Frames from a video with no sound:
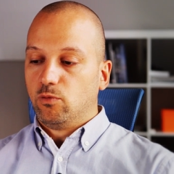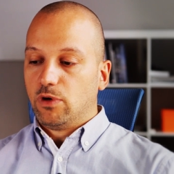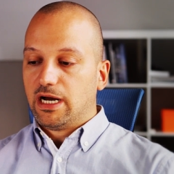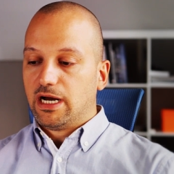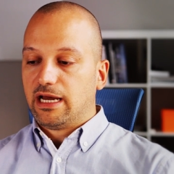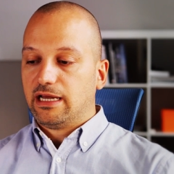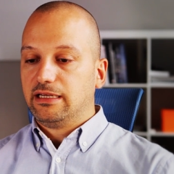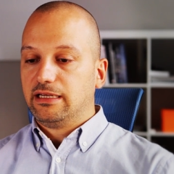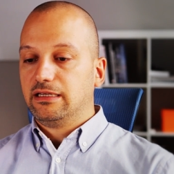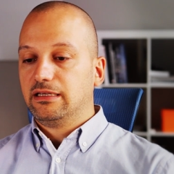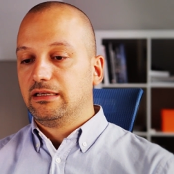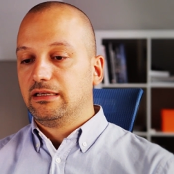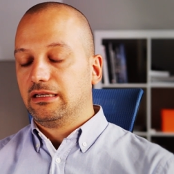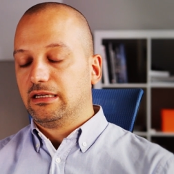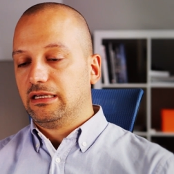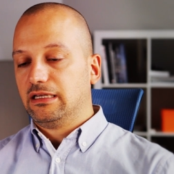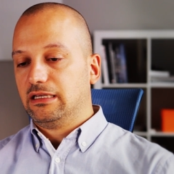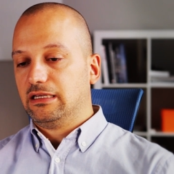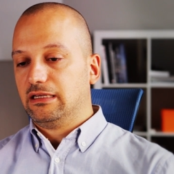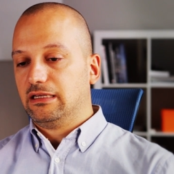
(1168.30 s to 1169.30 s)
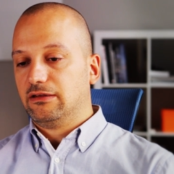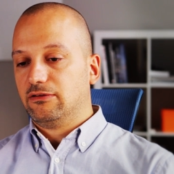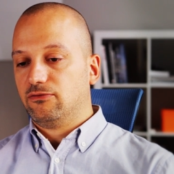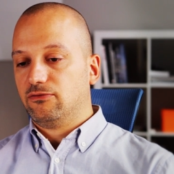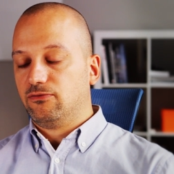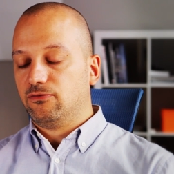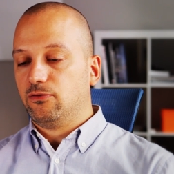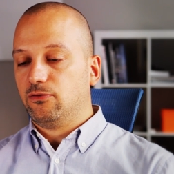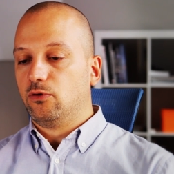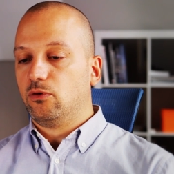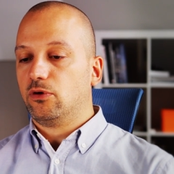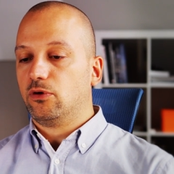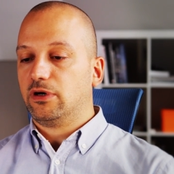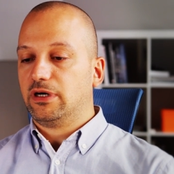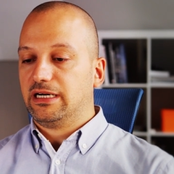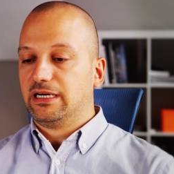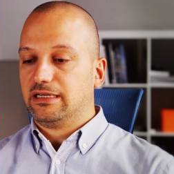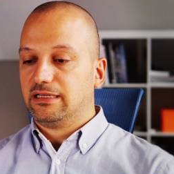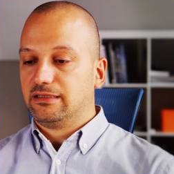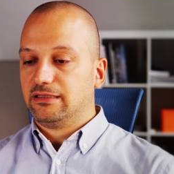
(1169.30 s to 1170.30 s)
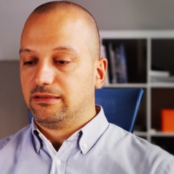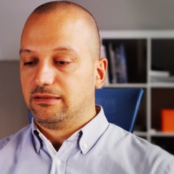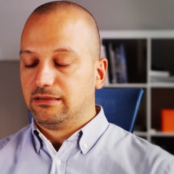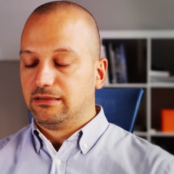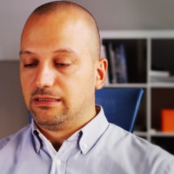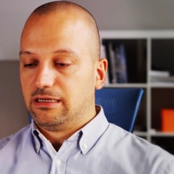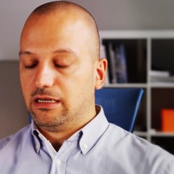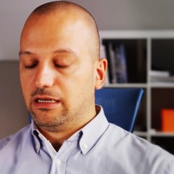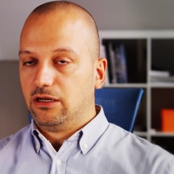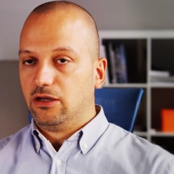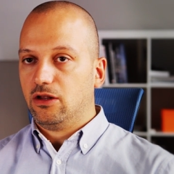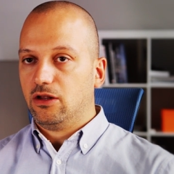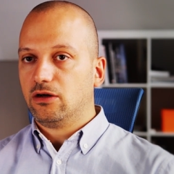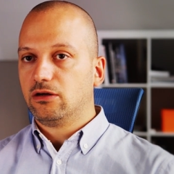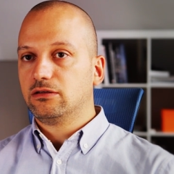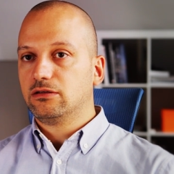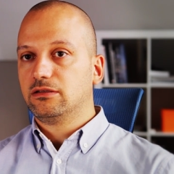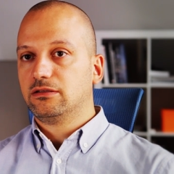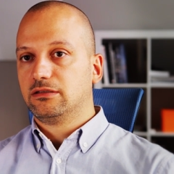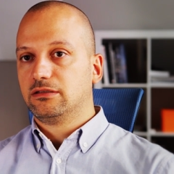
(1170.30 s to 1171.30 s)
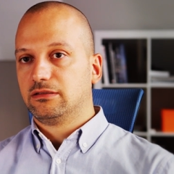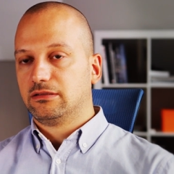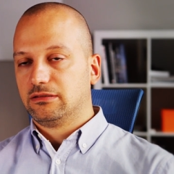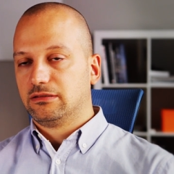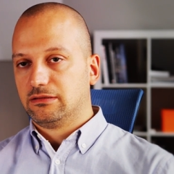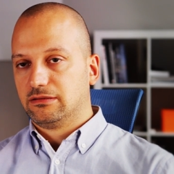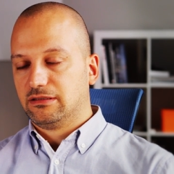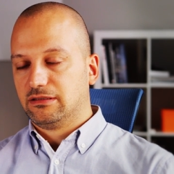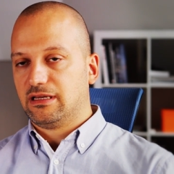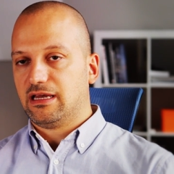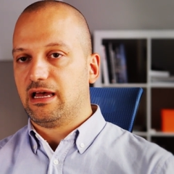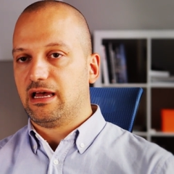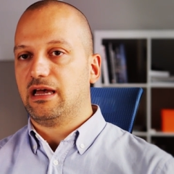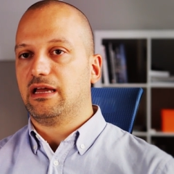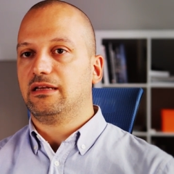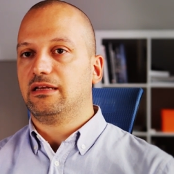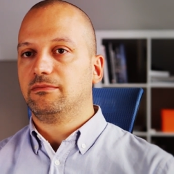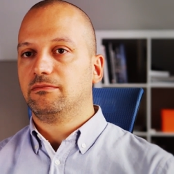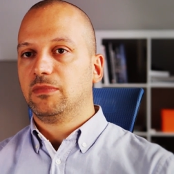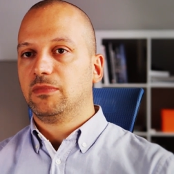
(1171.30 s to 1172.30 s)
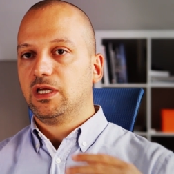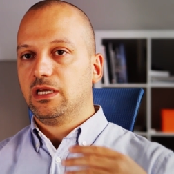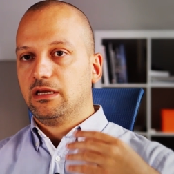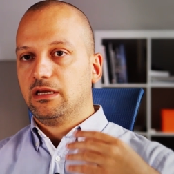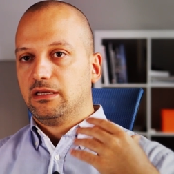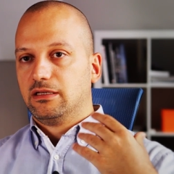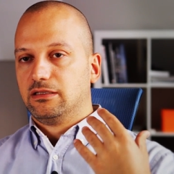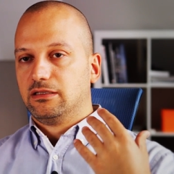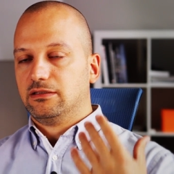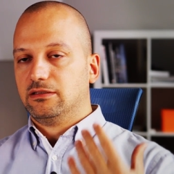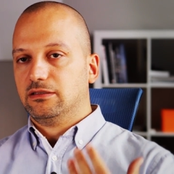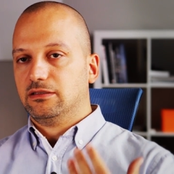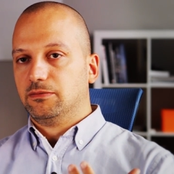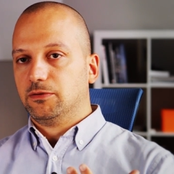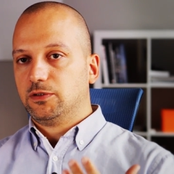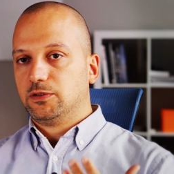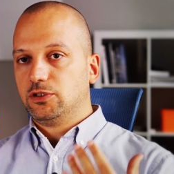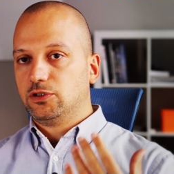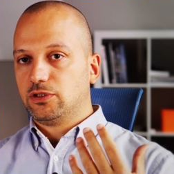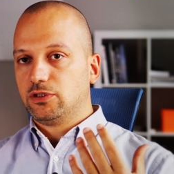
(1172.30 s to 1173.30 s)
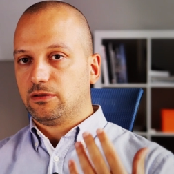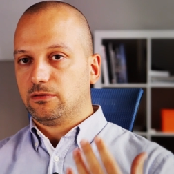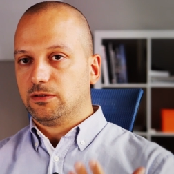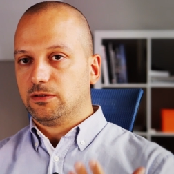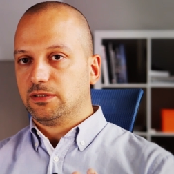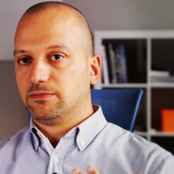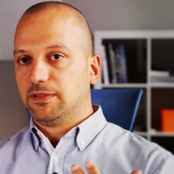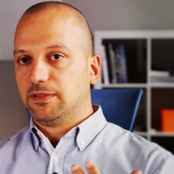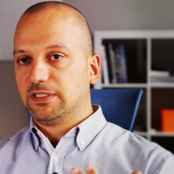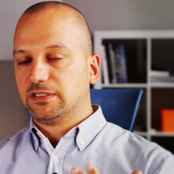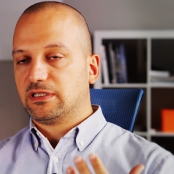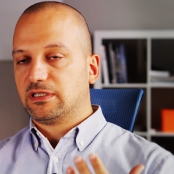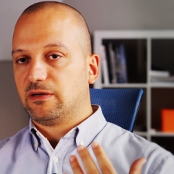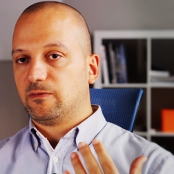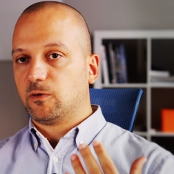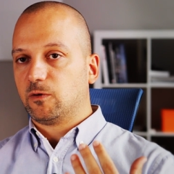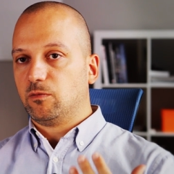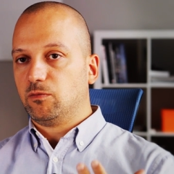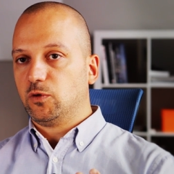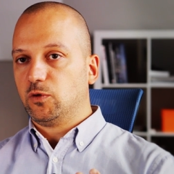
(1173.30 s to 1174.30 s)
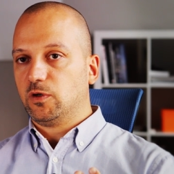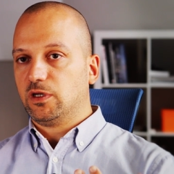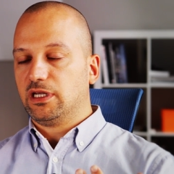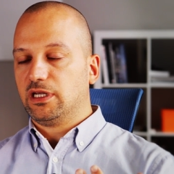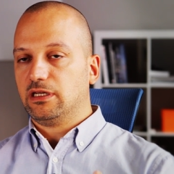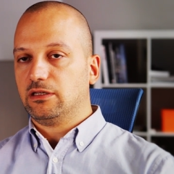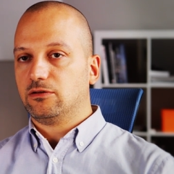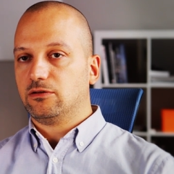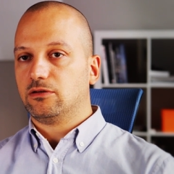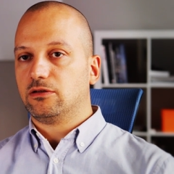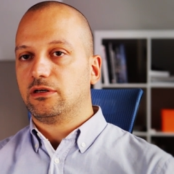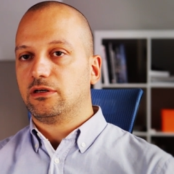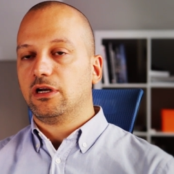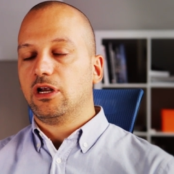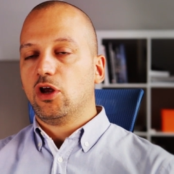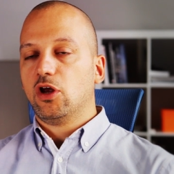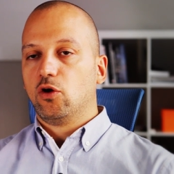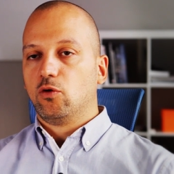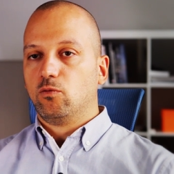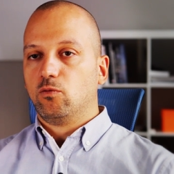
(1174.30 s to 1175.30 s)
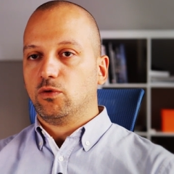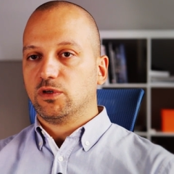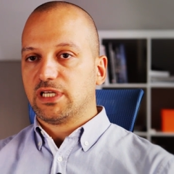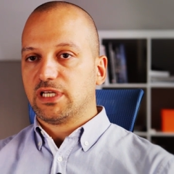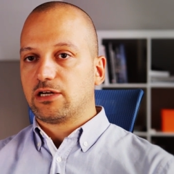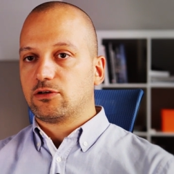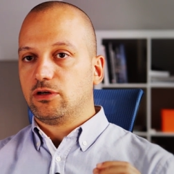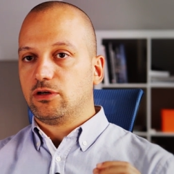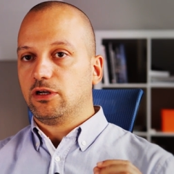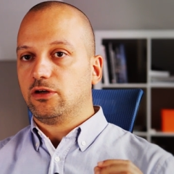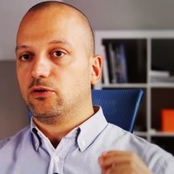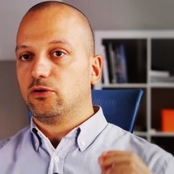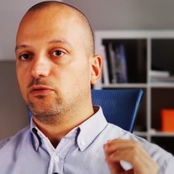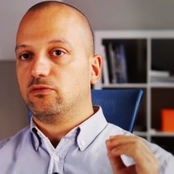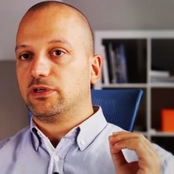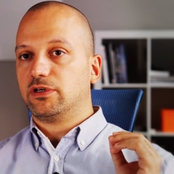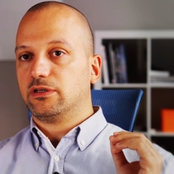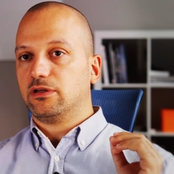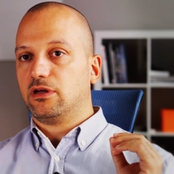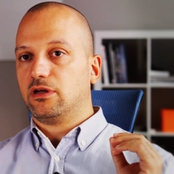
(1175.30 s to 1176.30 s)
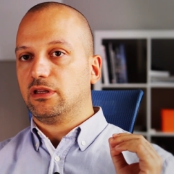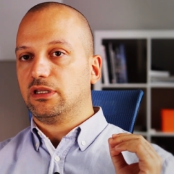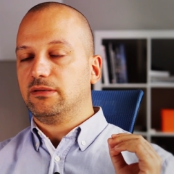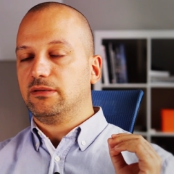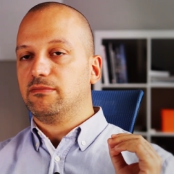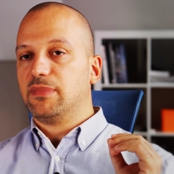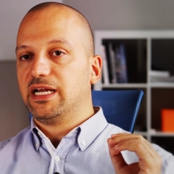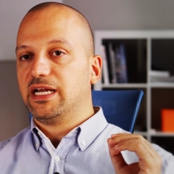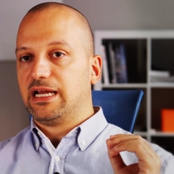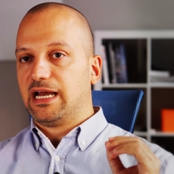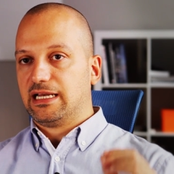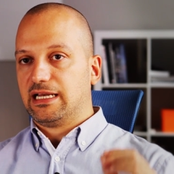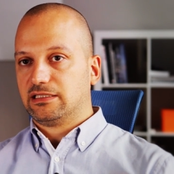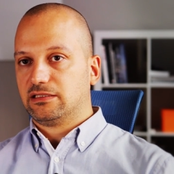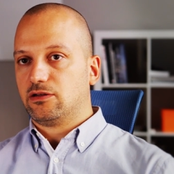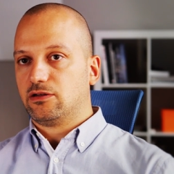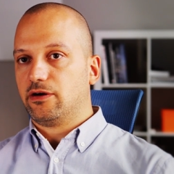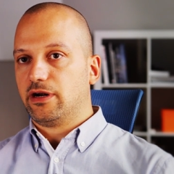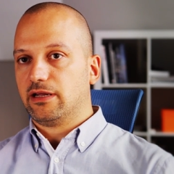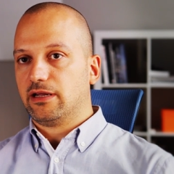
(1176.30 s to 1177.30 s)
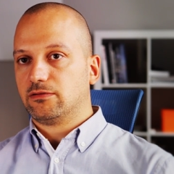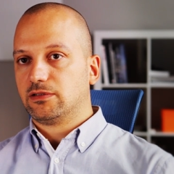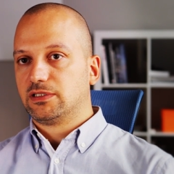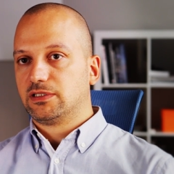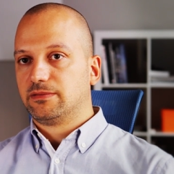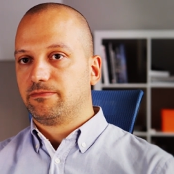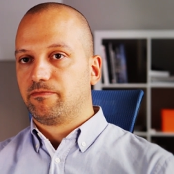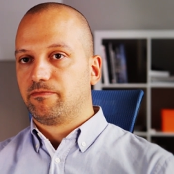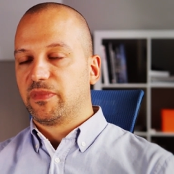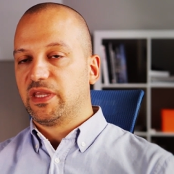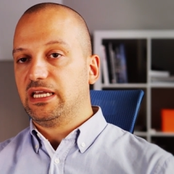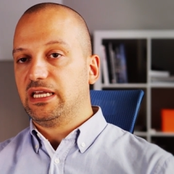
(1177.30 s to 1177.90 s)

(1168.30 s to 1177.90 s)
why, for a long time, the position of the spacecraft communicator was actually covered only by astronauts.